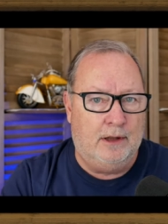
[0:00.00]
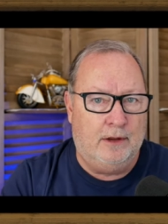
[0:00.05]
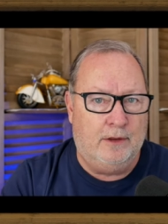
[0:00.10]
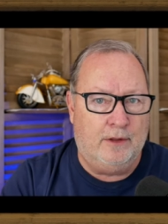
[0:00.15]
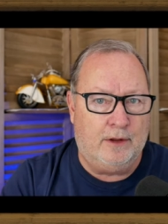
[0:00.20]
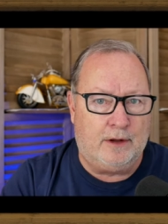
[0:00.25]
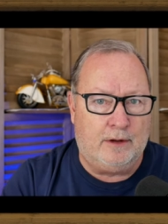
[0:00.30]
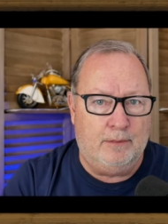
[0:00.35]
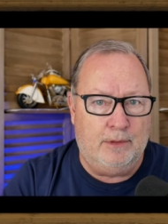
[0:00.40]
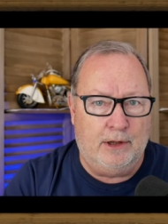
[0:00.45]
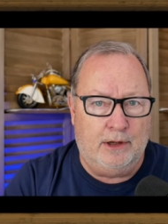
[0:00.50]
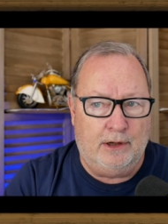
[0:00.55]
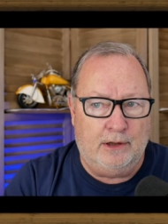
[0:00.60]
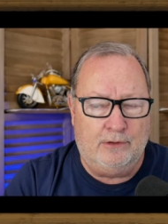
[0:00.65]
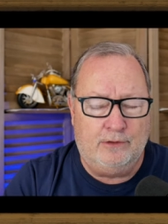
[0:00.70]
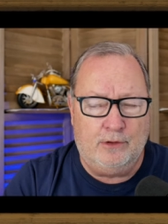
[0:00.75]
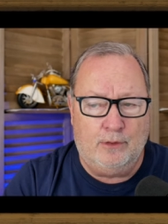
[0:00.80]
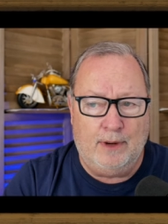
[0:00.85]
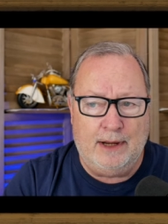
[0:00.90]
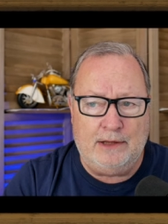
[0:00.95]
the community.
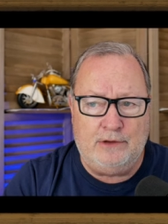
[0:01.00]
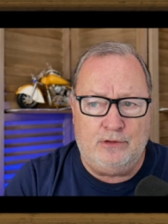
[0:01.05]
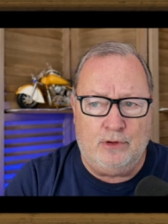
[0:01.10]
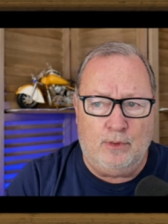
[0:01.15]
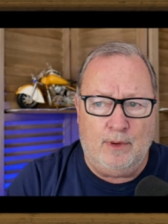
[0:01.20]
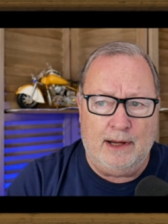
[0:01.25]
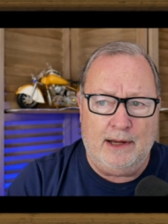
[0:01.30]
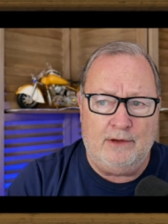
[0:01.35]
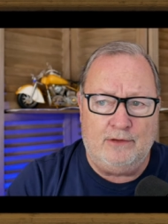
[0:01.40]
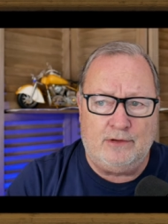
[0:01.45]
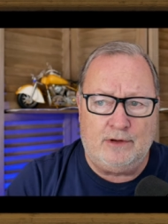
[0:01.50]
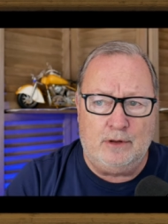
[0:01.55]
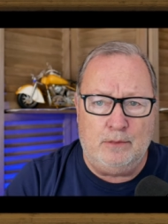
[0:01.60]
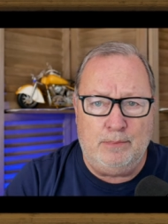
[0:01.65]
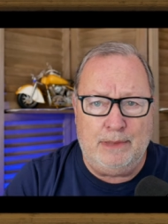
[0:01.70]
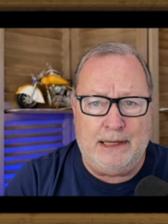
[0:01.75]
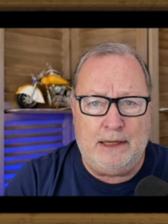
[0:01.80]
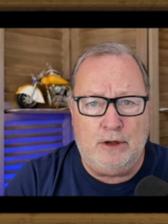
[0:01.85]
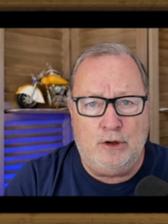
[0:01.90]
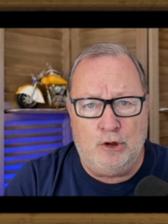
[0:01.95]
So HOAs can
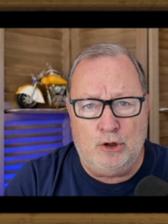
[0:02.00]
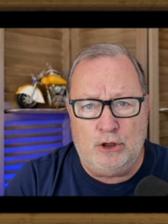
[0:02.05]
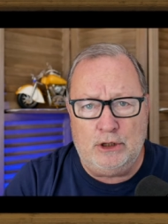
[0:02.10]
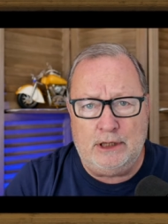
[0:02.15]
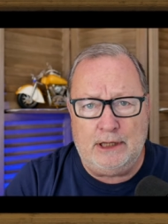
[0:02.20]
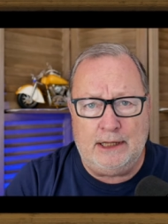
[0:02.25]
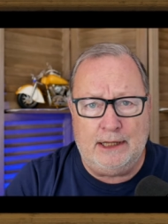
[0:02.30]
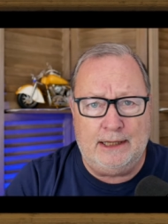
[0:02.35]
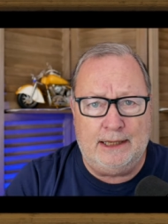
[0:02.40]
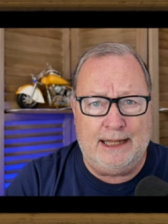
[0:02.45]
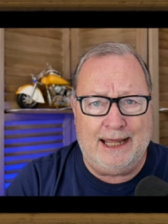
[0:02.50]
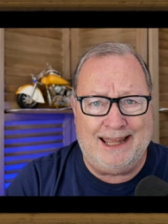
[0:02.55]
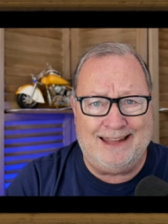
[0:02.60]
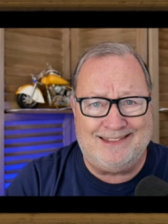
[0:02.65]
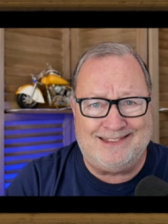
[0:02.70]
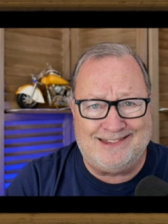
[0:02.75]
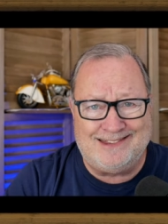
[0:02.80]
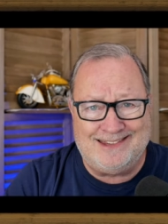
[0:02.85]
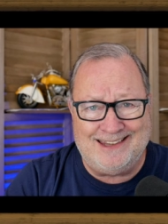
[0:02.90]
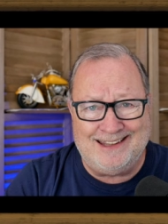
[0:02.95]
be good in
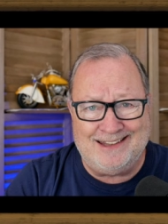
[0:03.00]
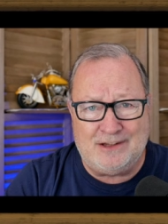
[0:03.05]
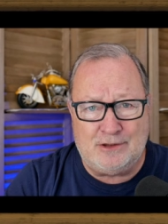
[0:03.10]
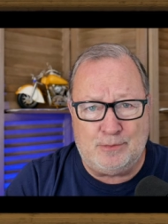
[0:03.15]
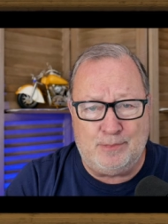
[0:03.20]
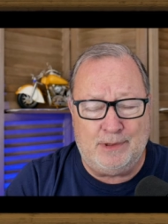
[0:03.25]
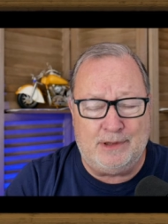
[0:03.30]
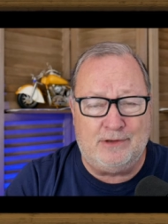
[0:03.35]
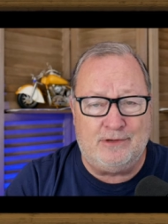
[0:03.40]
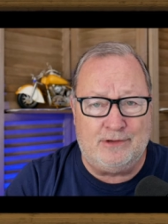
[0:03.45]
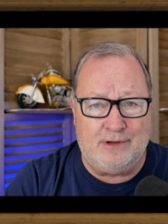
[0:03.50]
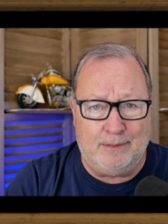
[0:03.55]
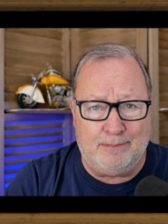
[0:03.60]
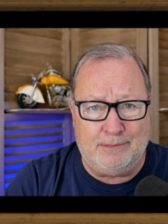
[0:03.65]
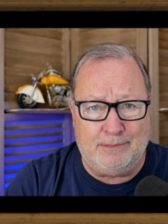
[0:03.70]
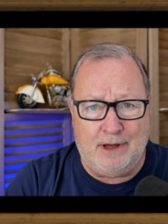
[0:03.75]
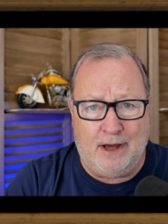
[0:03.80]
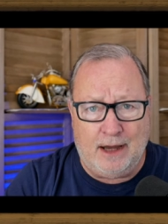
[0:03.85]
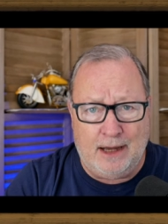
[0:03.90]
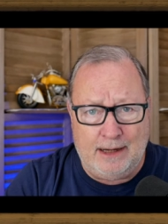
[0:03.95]
that sense, but
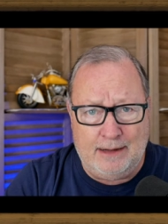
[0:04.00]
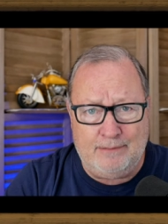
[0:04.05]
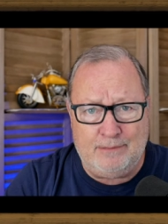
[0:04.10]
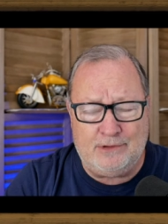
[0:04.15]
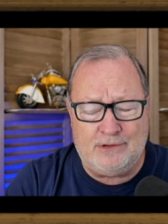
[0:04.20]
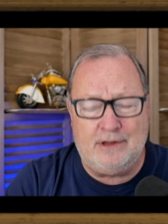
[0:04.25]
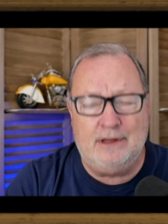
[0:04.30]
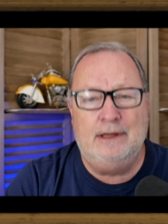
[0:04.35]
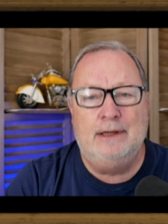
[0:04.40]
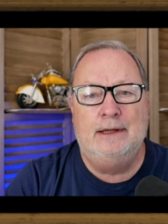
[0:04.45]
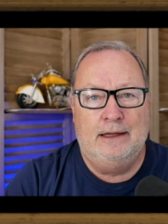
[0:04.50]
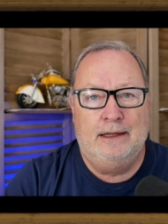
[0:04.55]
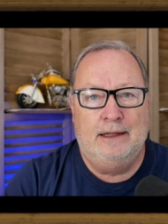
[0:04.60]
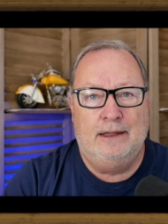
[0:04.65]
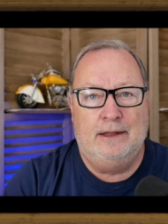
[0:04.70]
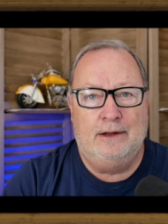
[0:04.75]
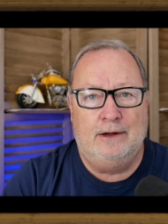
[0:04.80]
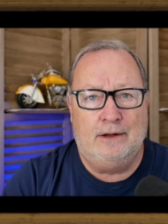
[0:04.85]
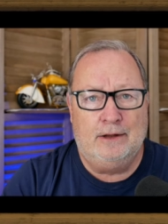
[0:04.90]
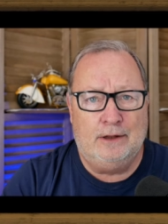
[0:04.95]
sometimes
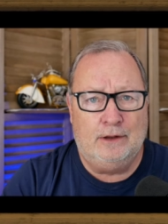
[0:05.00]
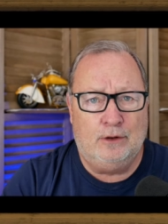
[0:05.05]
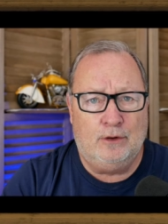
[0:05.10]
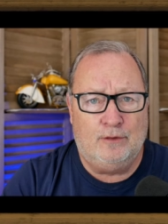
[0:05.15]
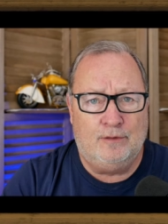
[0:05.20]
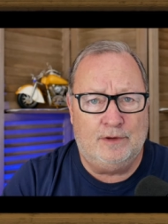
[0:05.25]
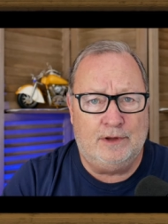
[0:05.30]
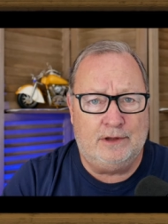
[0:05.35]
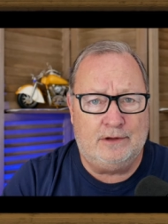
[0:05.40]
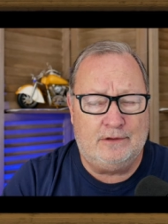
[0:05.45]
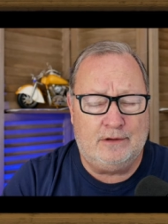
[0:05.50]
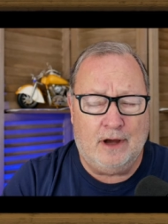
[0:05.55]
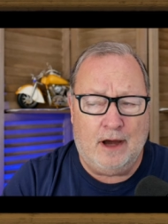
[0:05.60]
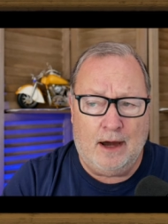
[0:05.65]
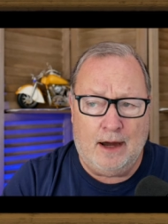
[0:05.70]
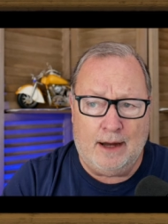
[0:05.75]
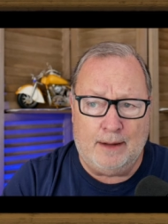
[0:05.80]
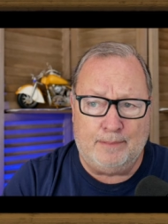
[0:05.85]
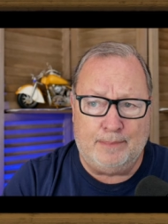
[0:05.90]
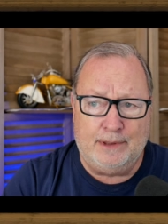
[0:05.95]
they're a little over the
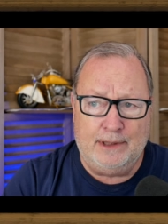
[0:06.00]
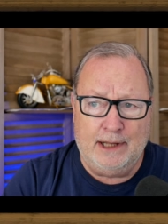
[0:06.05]
top.